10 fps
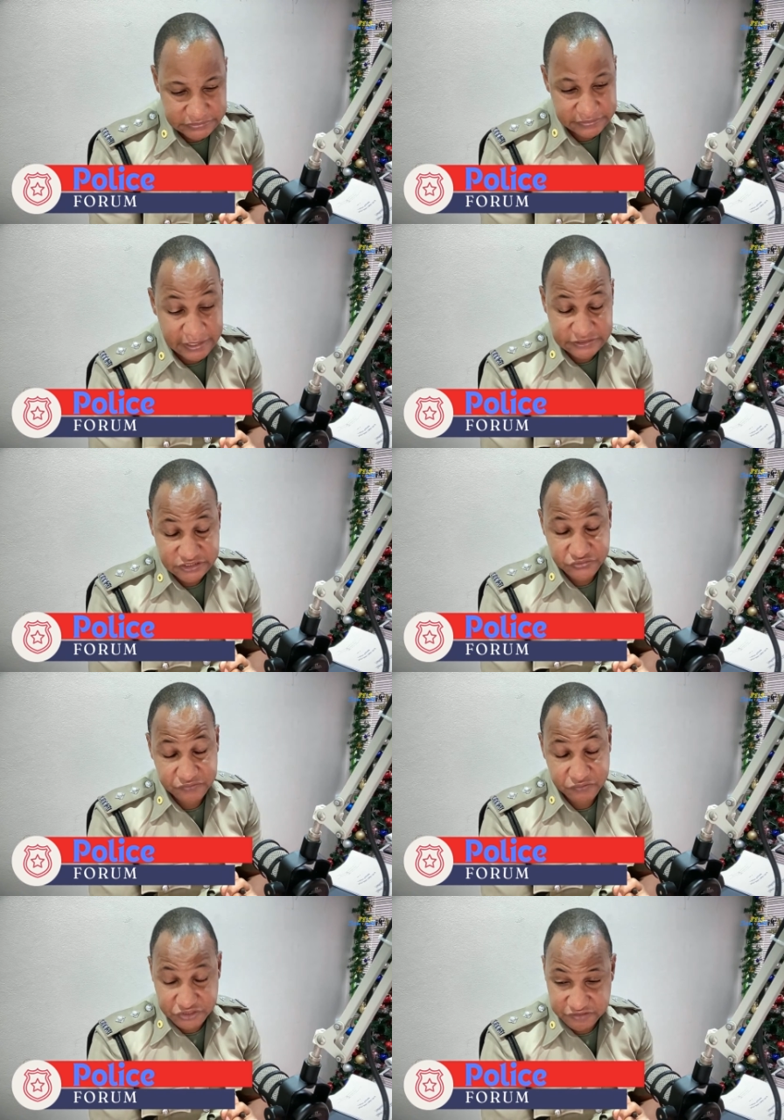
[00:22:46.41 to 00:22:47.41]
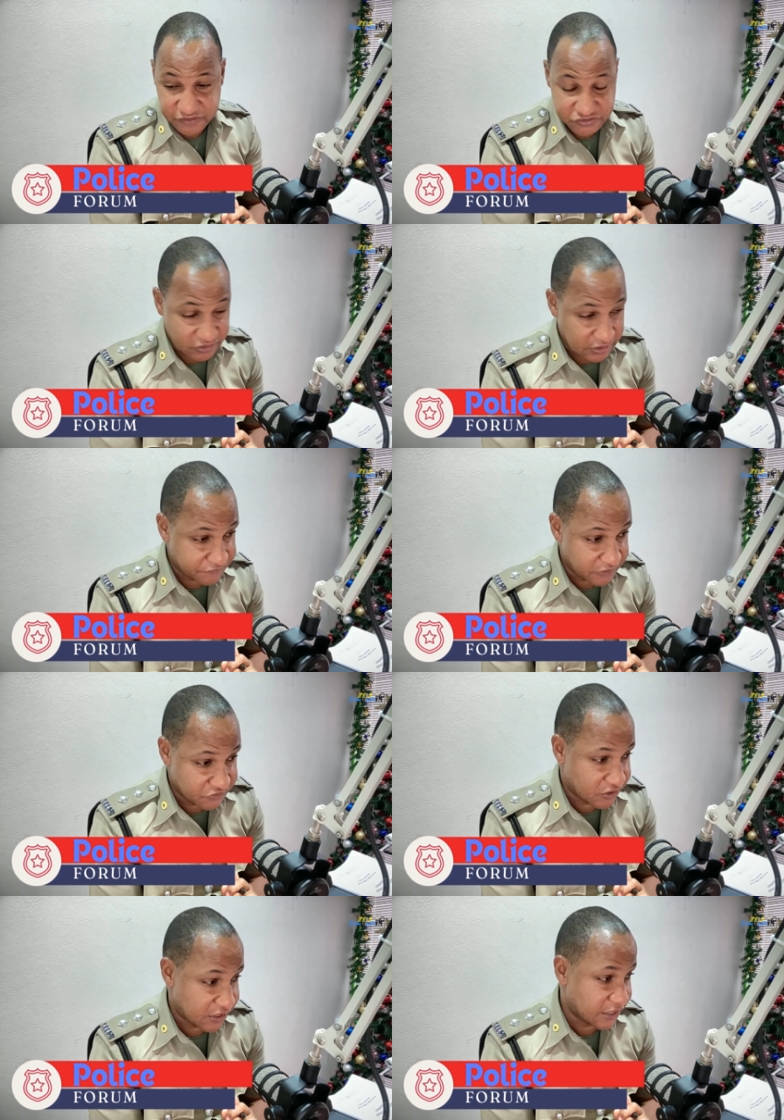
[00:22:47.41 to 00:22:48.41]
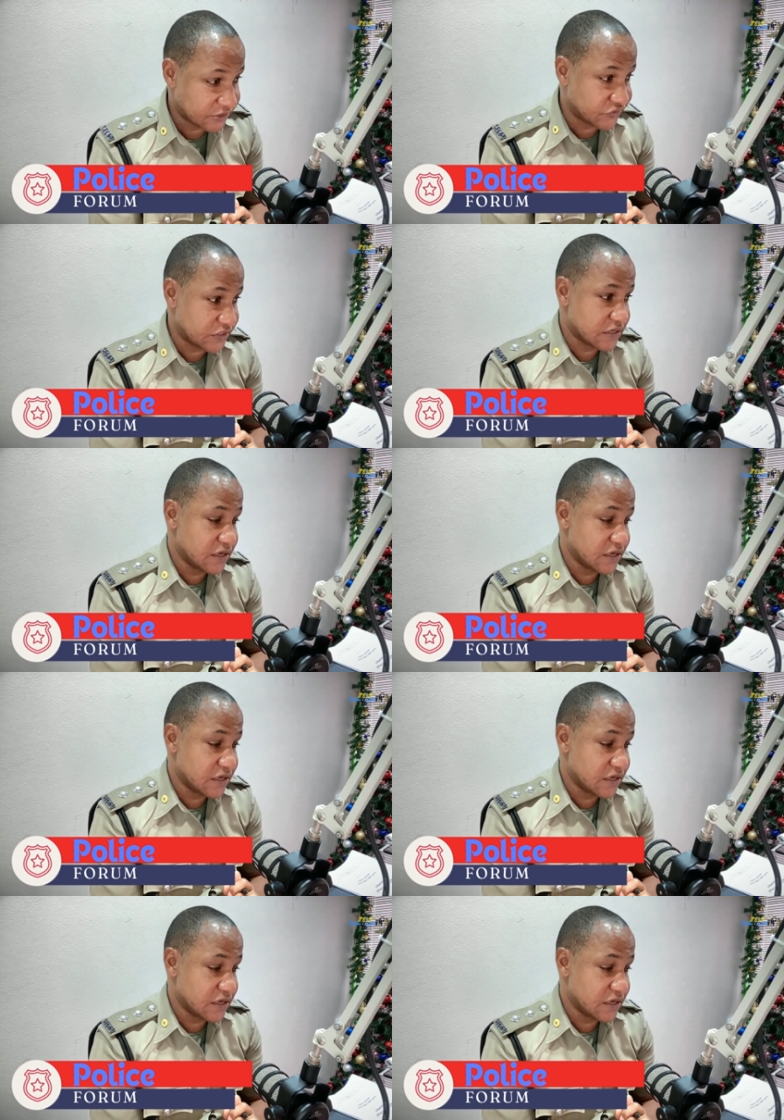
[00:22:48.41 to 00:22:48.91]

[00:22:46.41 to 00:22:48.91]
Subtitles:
that street, which is Frederick Clark Street.